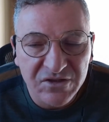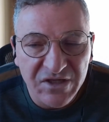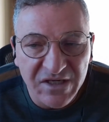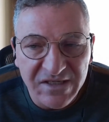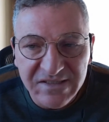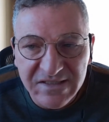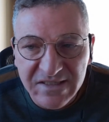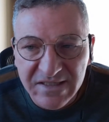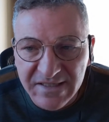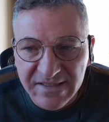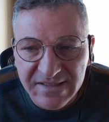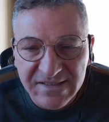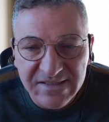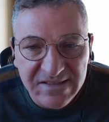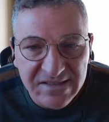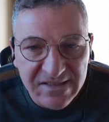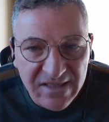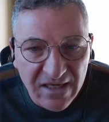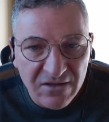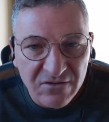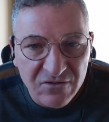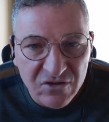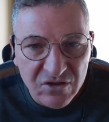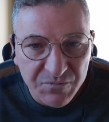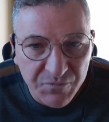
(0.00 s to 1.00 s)
just an
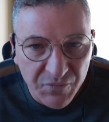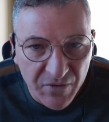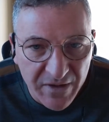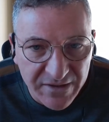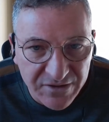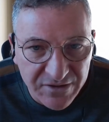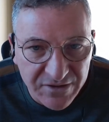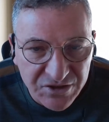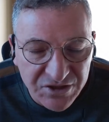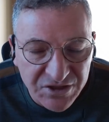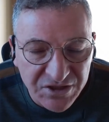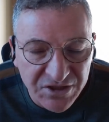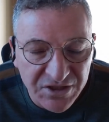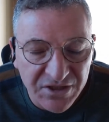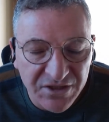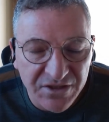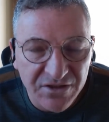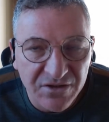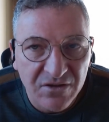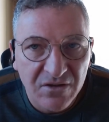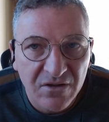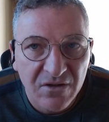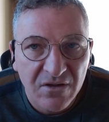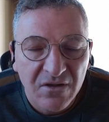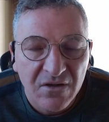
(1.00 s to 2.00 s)
Excel
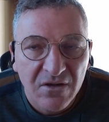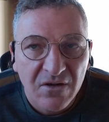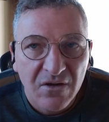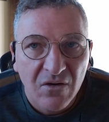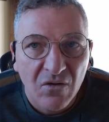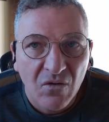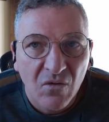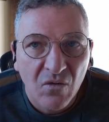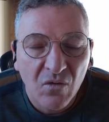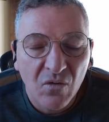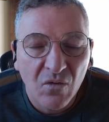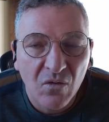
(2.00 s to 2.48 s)
spreadsheet mm-hmm.